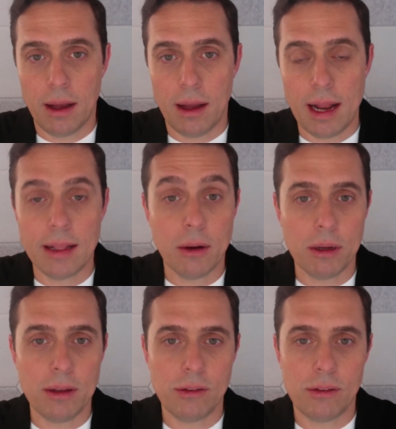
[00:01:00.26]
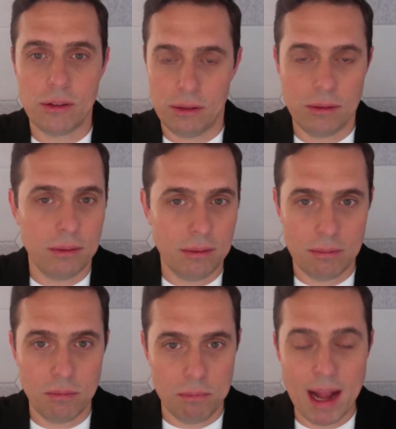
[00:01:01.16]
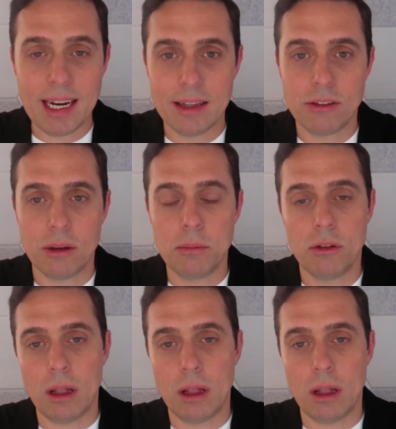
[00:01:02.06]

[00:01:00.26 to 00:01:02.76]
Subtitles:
And there is mechanisms